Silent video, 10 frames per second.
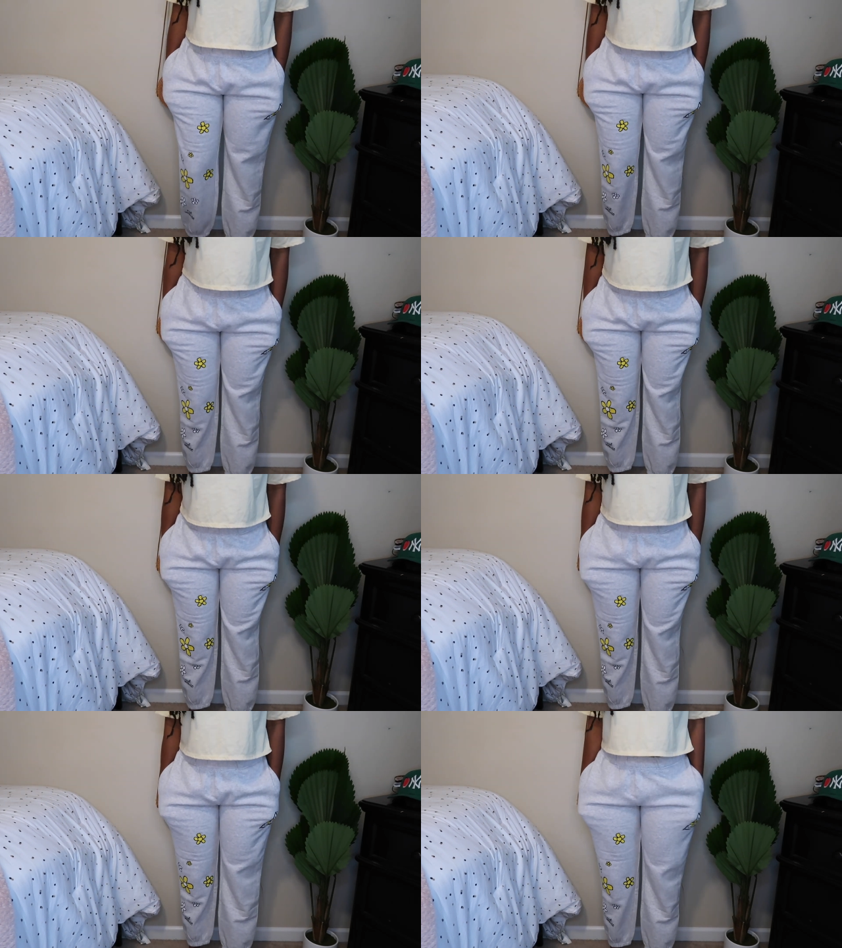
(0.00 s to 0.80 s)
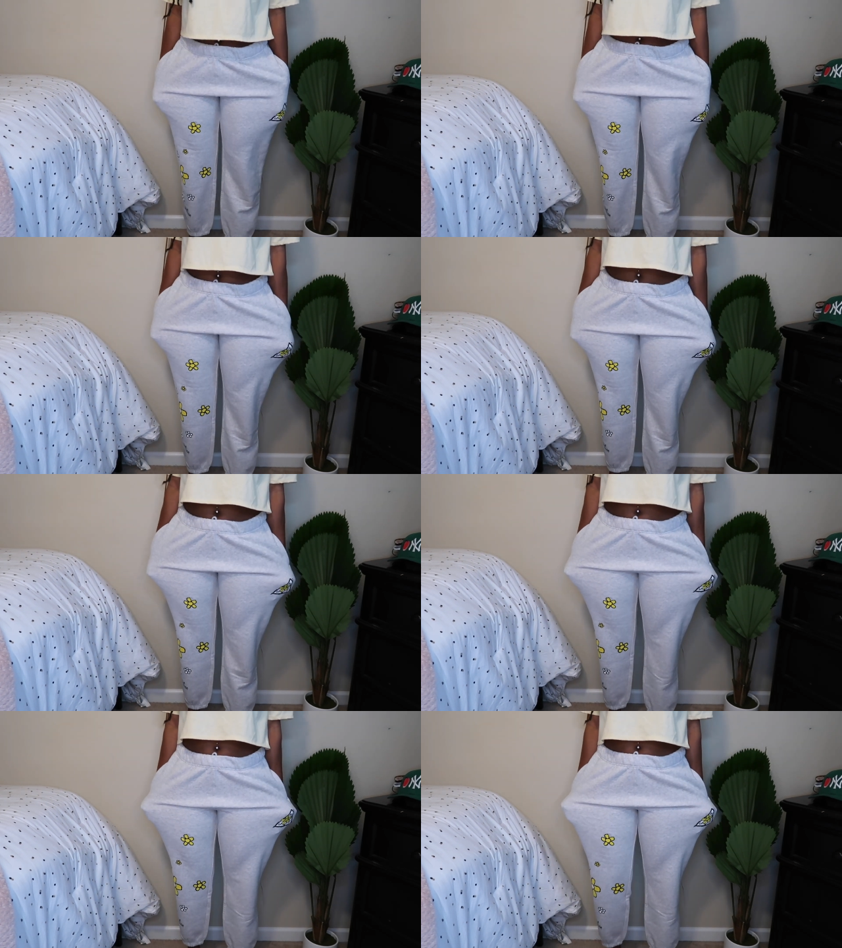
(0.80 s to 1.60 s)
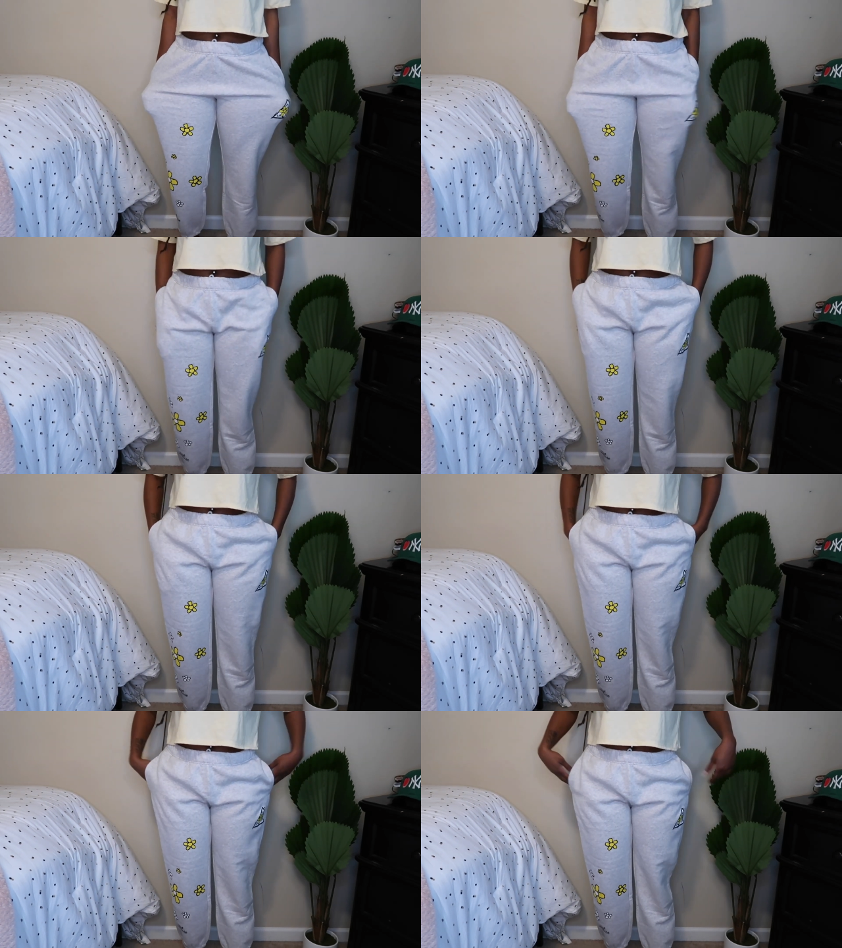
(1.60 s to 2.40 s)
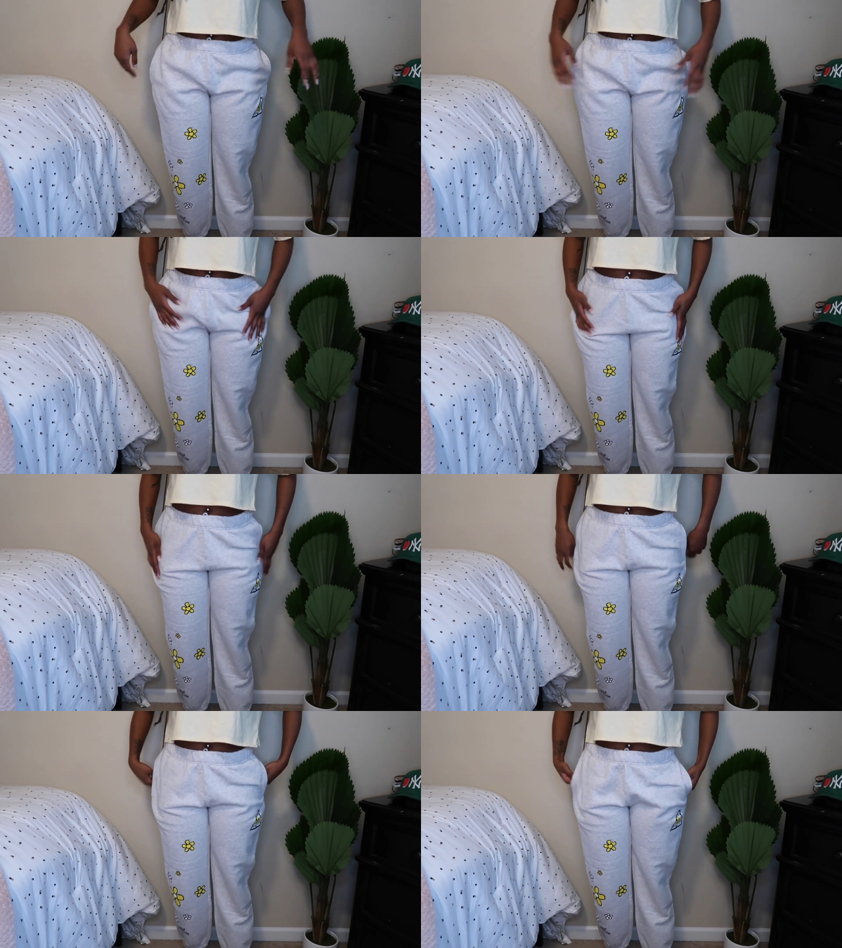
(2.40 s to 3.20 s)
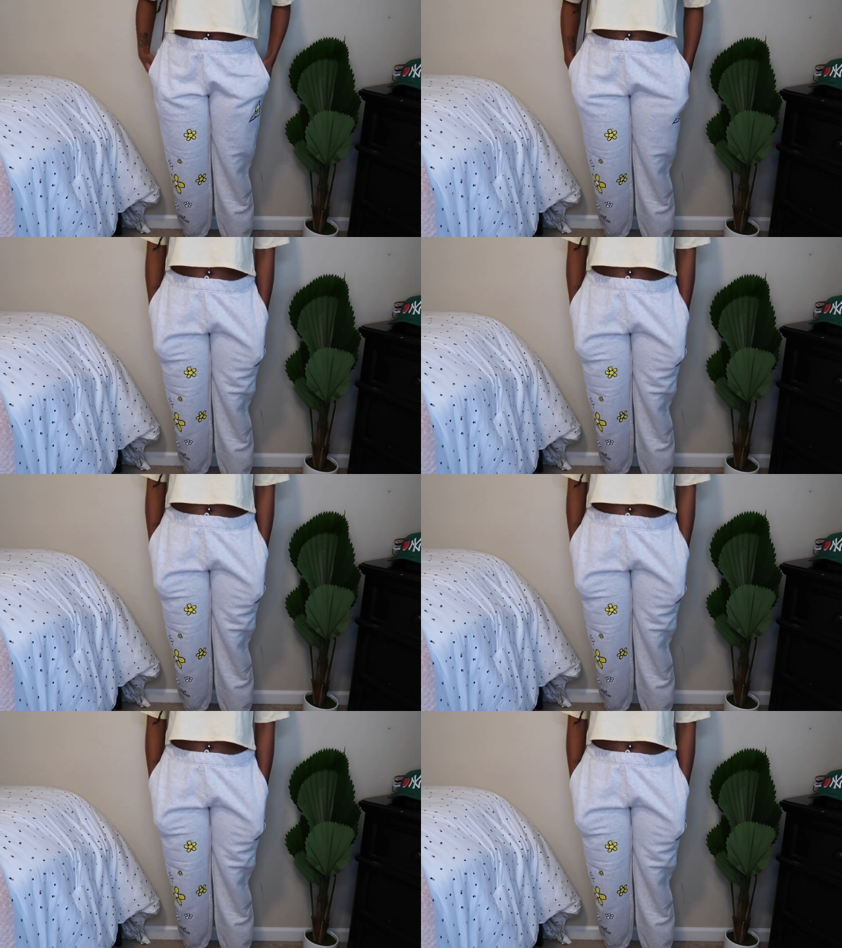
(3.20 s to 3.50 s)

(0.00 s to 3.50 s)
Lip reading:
(no speaker visible)